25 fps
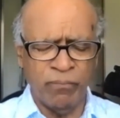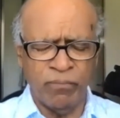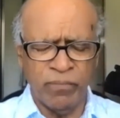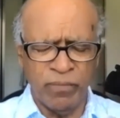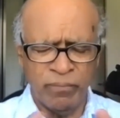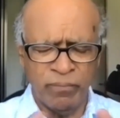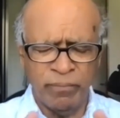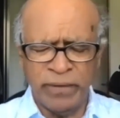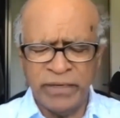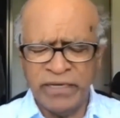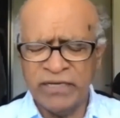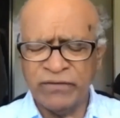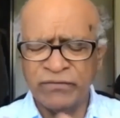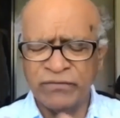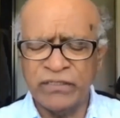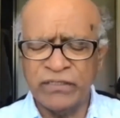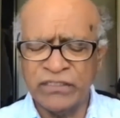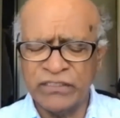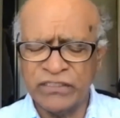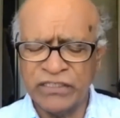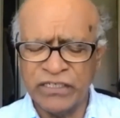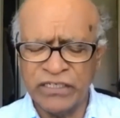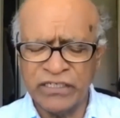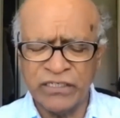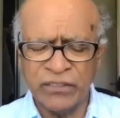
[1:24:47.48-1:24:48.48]
many of the
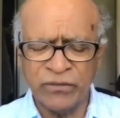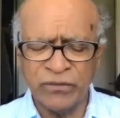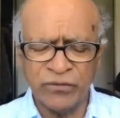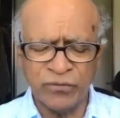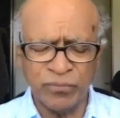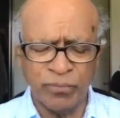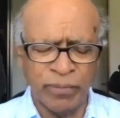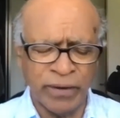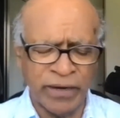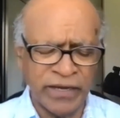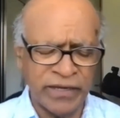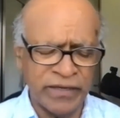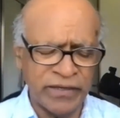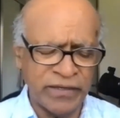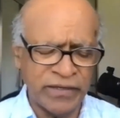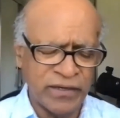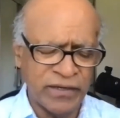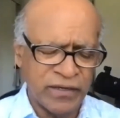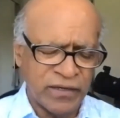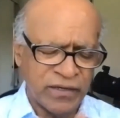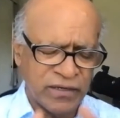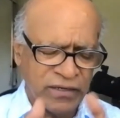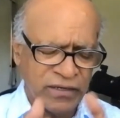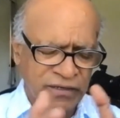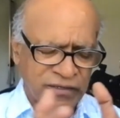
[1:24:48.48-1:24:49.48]
initiatives by
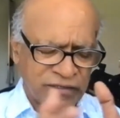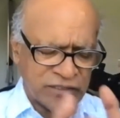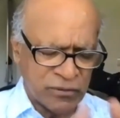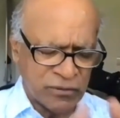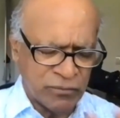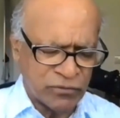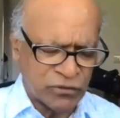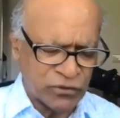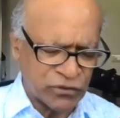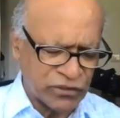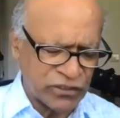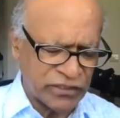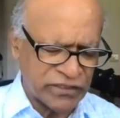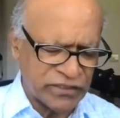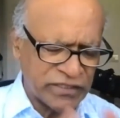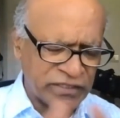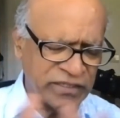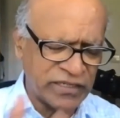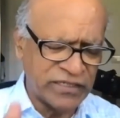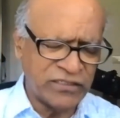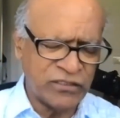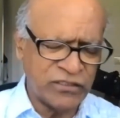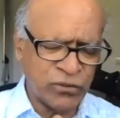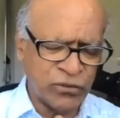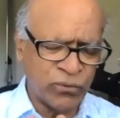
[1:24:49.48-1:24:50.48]
civil society and
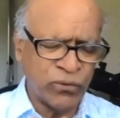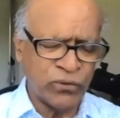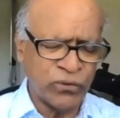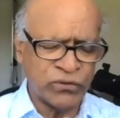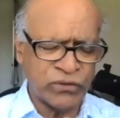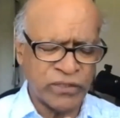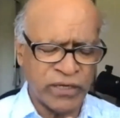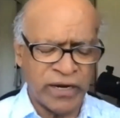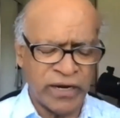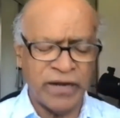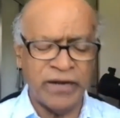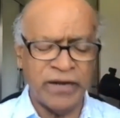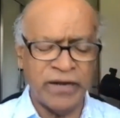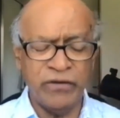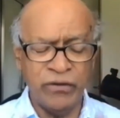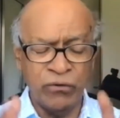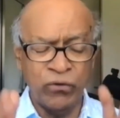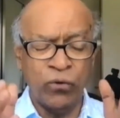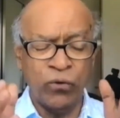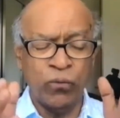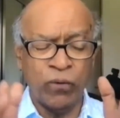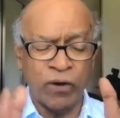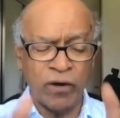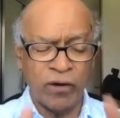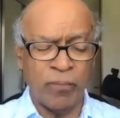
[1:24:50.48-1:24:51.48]
NGOs and, you
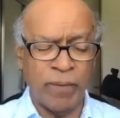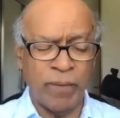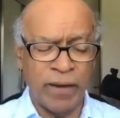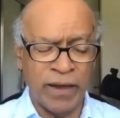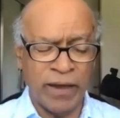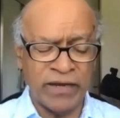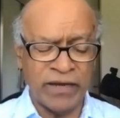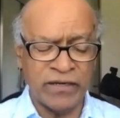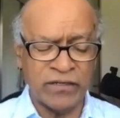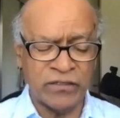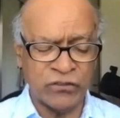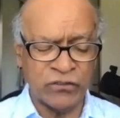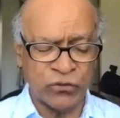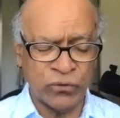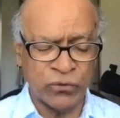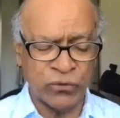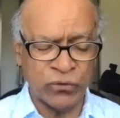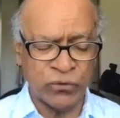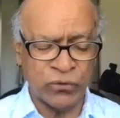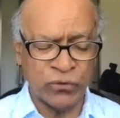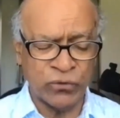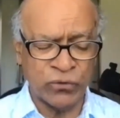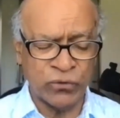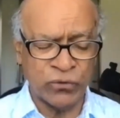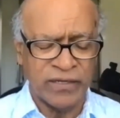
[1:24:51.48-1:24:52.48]
know, World Bank and so
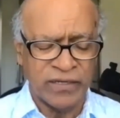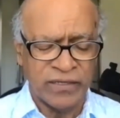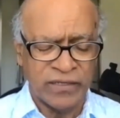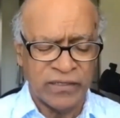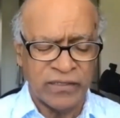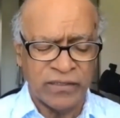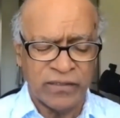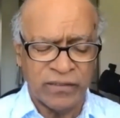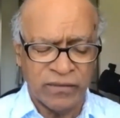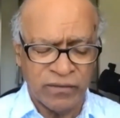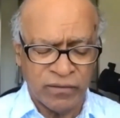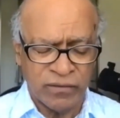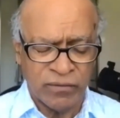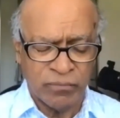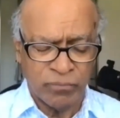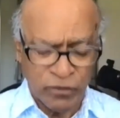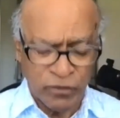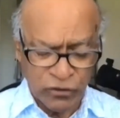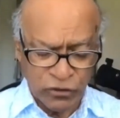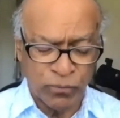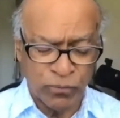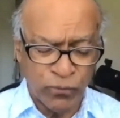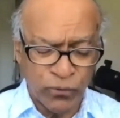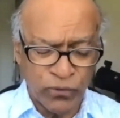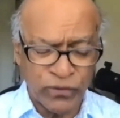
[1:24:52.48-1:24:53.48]
on,
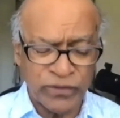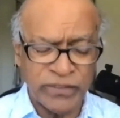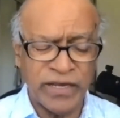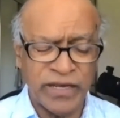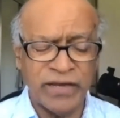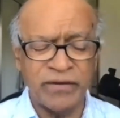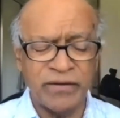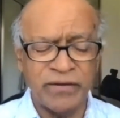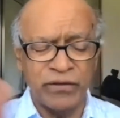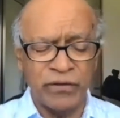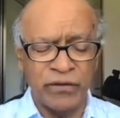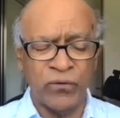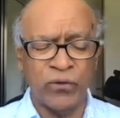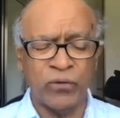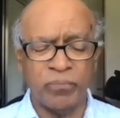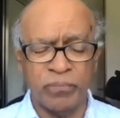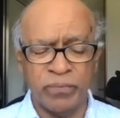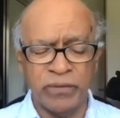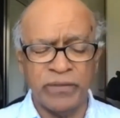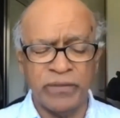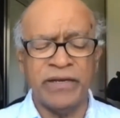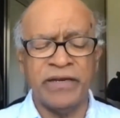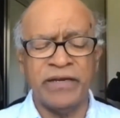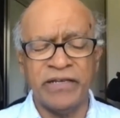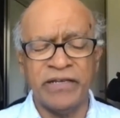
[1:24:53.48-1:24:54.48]
much more than, you know,
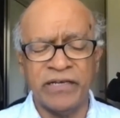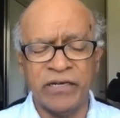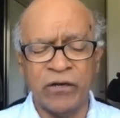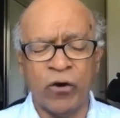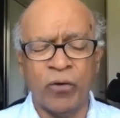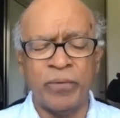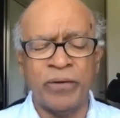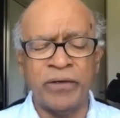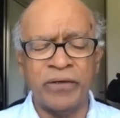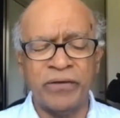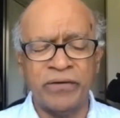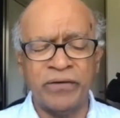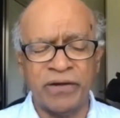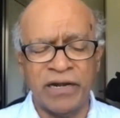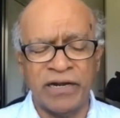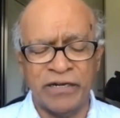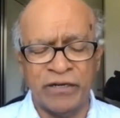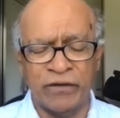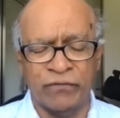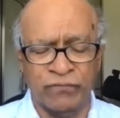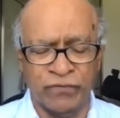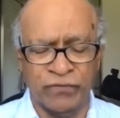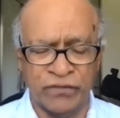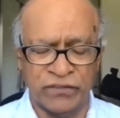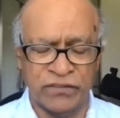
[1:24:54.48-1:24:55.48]
in any government-led
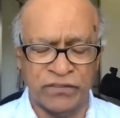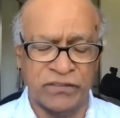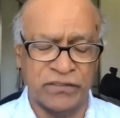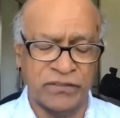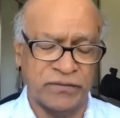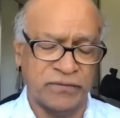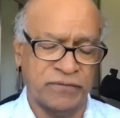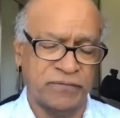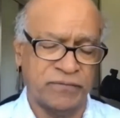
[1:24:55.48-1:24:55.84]
efforts.